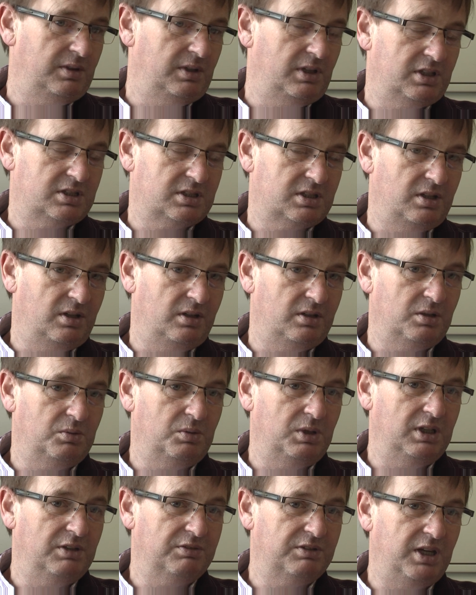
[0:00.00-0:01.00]
It's another
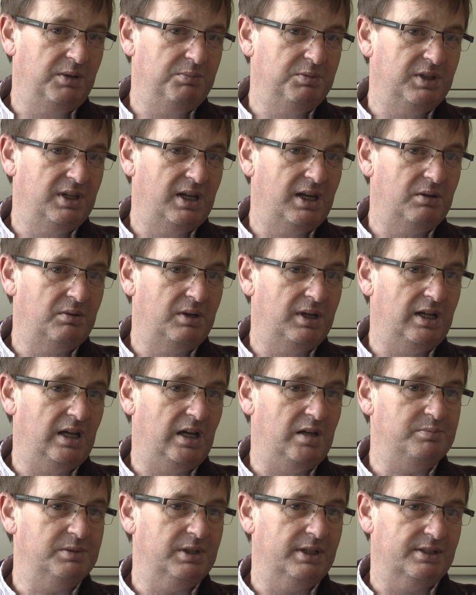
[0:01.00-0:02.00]
way of keeping the IRA
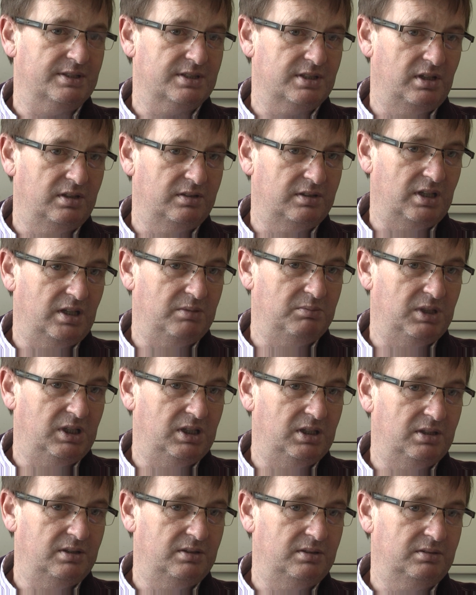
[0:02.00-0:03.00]
happy in South
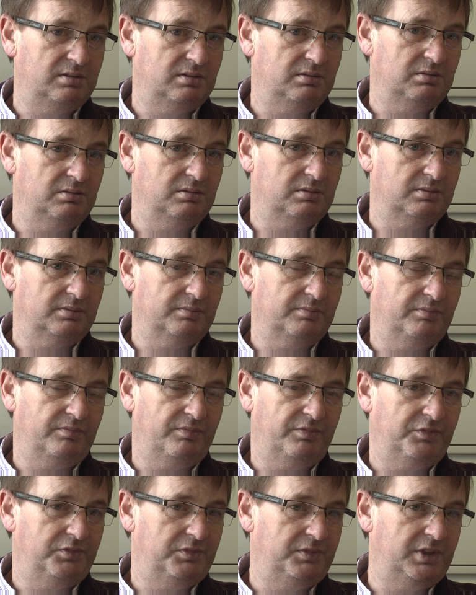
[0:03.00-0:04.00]
Armagh.
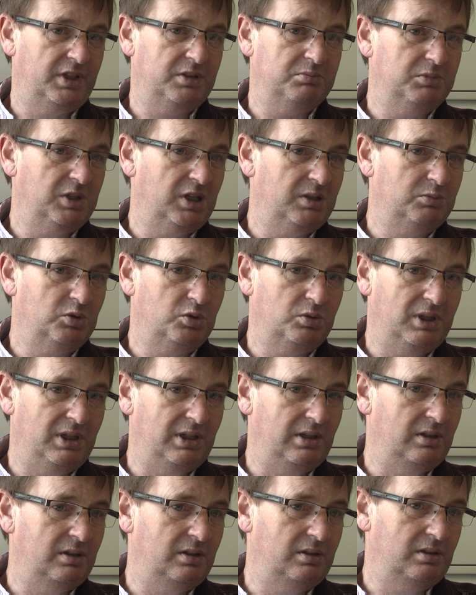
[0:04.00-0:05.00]
That may be
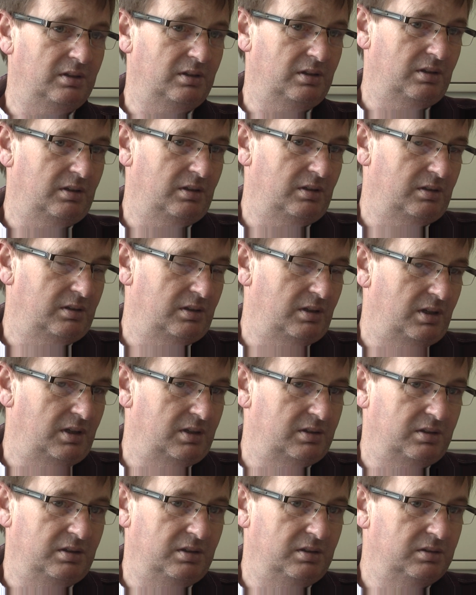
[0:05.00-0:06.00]
well
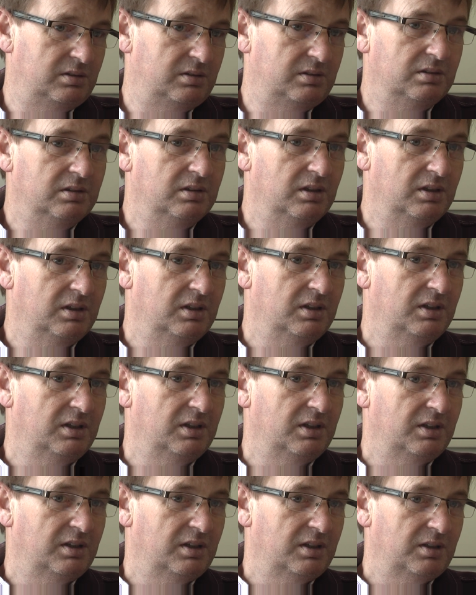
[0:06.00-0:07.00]
and good,
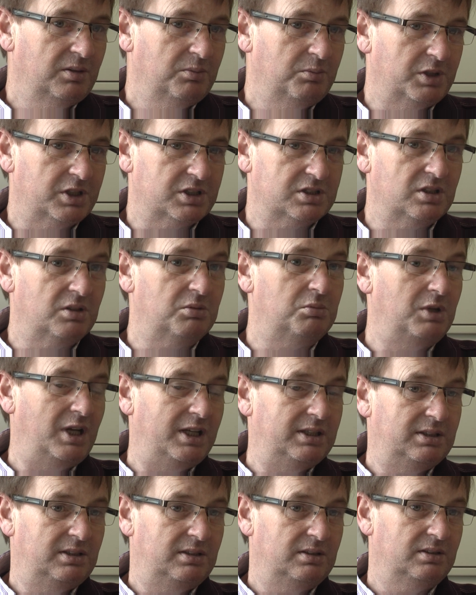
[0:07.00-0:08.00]
but it's not
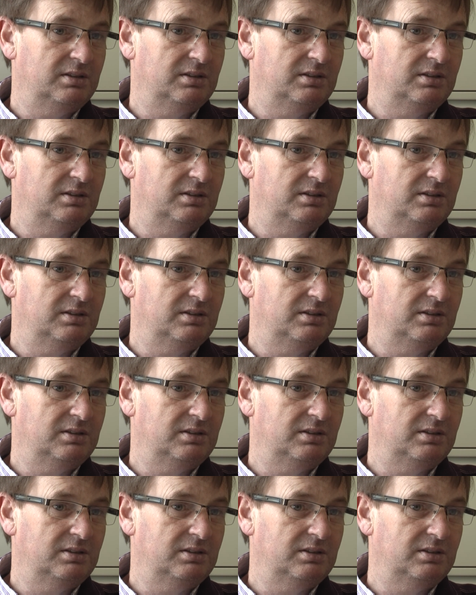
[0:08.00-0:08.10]
right.